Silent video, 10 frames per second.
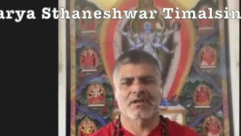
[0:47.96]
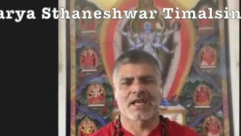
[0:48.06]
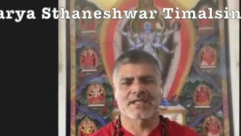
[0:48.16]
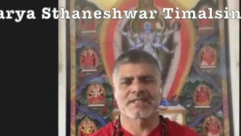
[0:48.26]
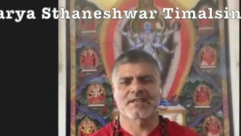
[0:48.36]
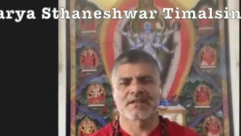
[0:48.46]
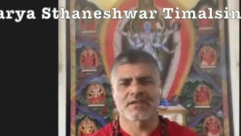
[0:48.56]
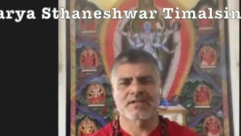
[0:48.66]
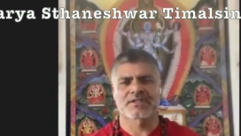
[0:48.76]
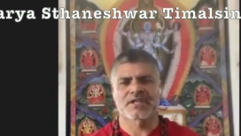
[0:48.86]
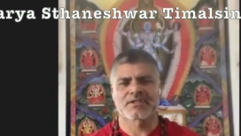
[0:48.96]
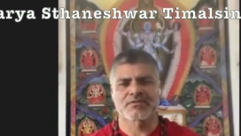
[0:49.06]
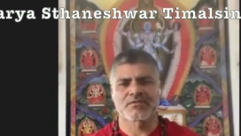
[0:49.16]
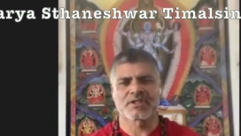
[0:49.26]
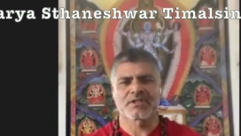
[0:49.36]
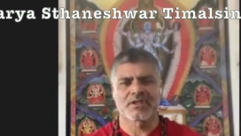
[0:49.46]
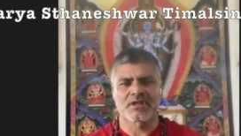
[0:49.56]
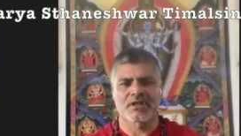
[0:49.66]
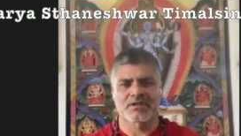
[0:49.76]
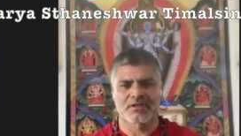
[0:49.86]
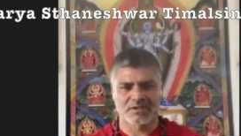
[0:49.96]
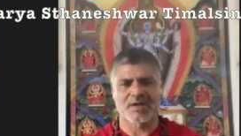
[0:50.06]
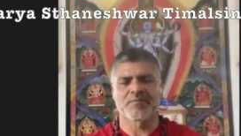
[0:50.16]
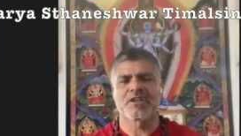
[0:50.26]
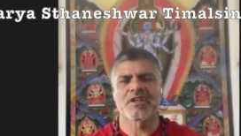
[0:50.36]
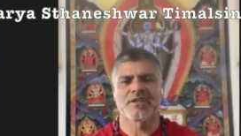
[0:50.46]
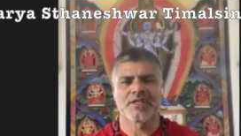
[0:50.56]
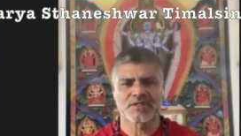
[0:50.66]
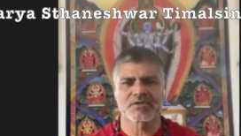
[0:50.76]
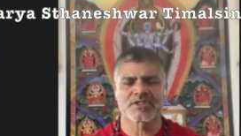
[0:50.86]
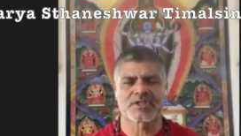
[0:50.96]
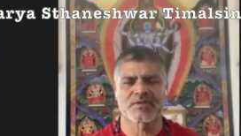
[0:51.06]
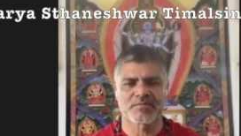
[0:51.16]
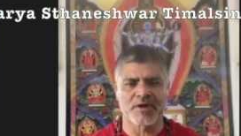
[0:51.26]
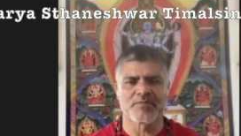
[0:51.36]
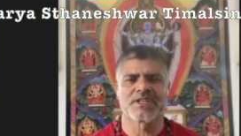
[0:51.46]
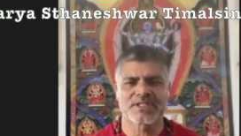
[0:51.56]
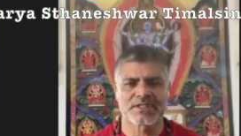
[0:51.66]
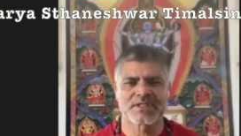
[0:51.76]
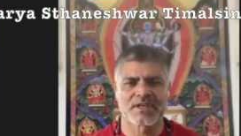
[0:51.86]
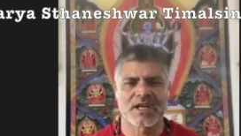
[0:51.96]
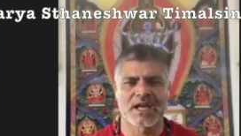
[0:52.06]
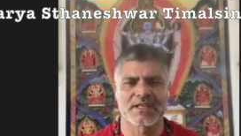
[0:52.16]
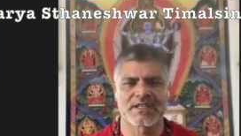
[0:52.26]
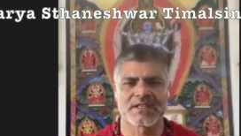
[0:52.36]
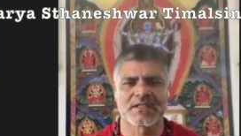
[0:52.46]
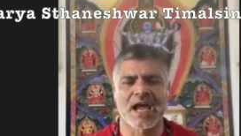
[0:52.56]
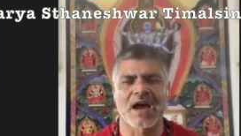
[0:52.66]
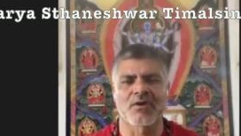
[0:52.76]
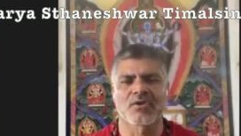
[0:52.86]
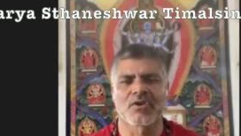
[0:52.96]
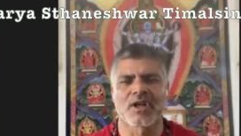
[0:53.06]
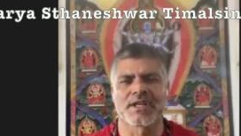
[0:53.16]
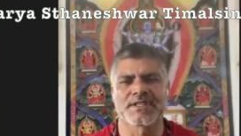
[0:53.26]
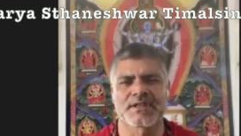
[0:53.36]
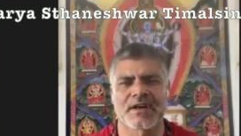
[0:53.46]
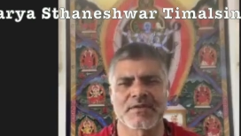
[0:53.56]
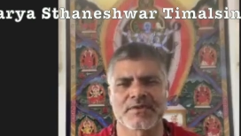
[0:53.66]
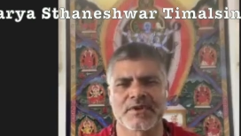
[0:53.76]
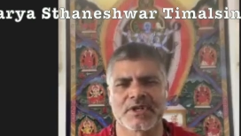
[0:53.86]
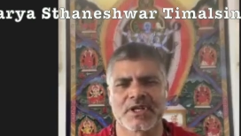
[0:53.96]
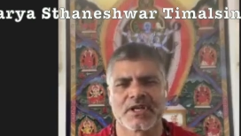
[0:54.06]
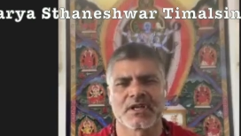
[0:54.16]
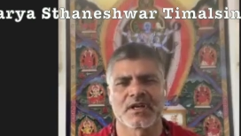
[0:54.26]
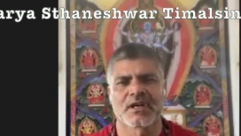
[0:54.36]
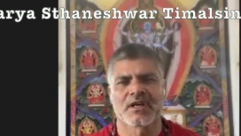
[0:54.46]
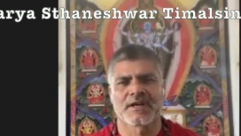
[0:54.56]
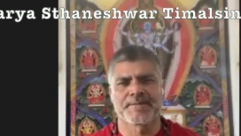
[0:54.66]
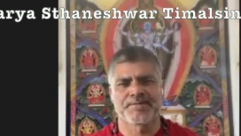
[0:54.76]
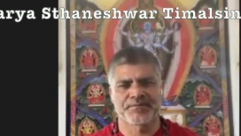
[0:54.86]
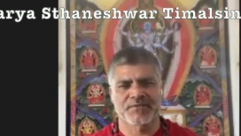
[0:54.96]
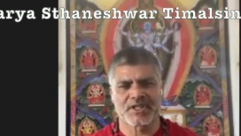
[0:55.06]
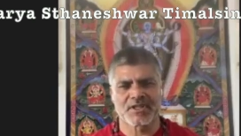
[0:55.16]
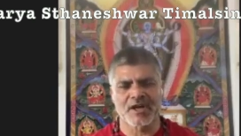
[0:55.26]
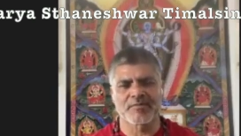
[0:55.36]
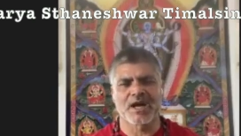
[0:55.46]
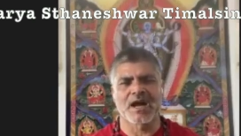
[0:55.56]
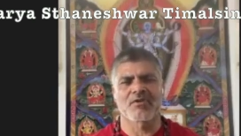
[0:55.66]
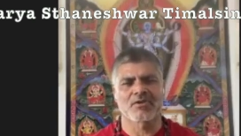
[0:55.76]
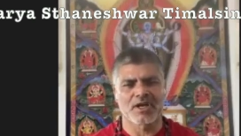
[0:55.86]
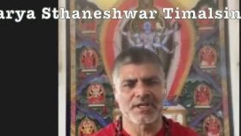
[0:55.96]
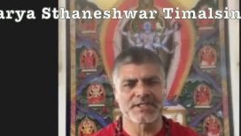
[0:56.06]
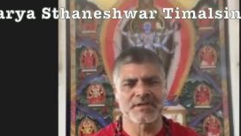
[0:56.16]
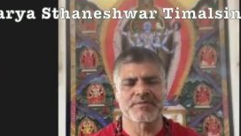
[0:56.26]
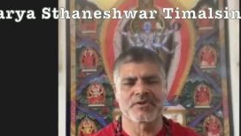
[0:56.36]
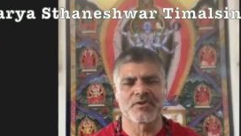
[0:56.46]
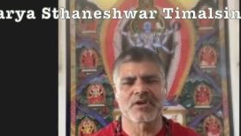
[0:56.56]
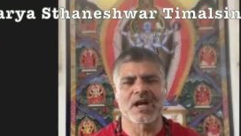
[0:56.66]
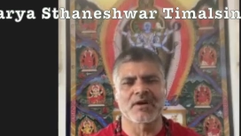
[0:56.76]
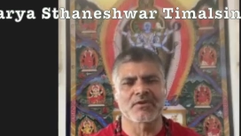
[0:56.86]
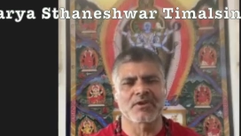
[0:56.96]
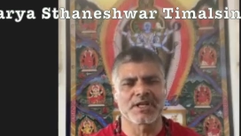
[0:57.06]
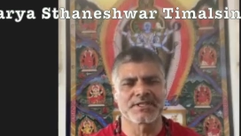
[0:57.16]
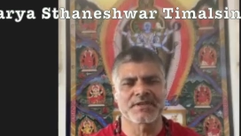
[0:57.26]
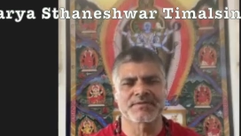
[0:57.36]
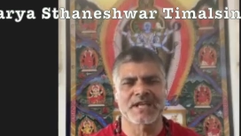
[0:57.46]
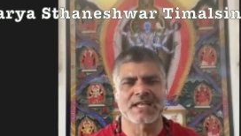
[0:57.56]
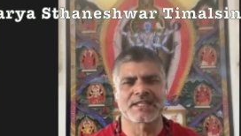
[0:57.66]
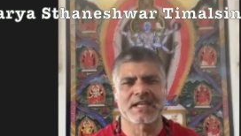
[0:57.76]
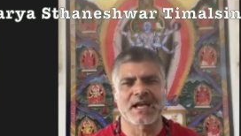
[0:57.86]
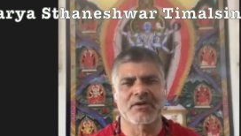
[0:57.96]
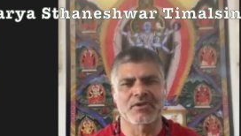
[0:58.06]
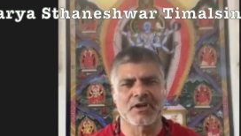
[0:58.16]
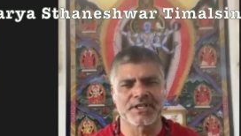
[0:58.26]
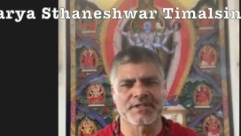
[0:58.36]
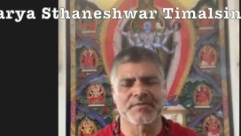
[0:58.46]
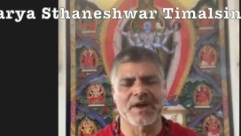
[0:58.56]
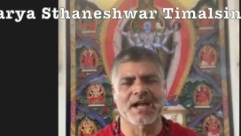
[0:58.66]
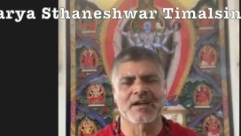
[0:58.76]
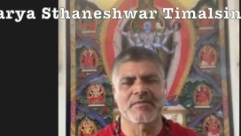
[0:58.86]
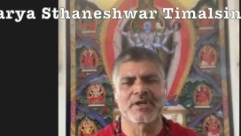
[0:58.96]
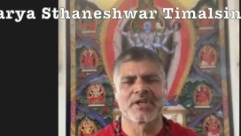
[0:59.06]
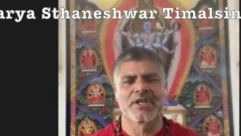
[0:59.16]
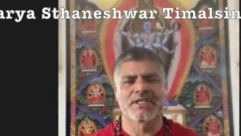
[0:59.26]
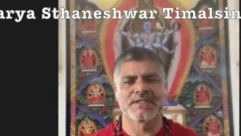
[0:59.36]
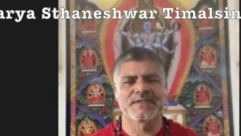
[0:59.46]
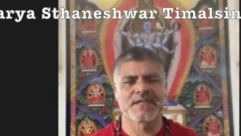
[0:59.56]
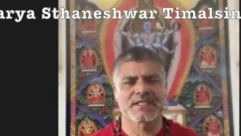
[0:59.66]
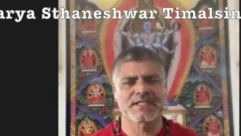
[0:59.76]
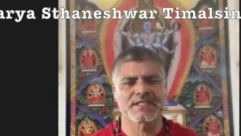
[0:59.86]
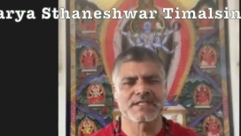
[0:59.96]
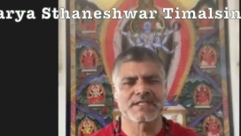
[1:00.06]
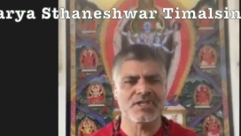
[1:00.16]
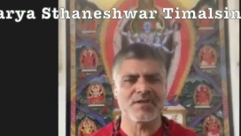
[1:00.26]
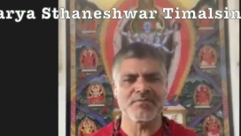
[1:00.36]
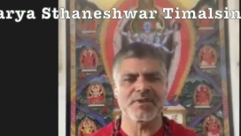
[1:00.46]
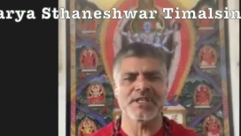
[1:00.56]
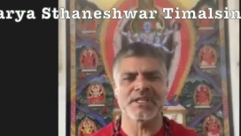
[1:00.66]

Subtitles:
classical or Sanskrit or Tamil literature published. And our knowledge of dharma, our knowledge of yoga, our knowledge of sadhana, our knowledge of agama is extremely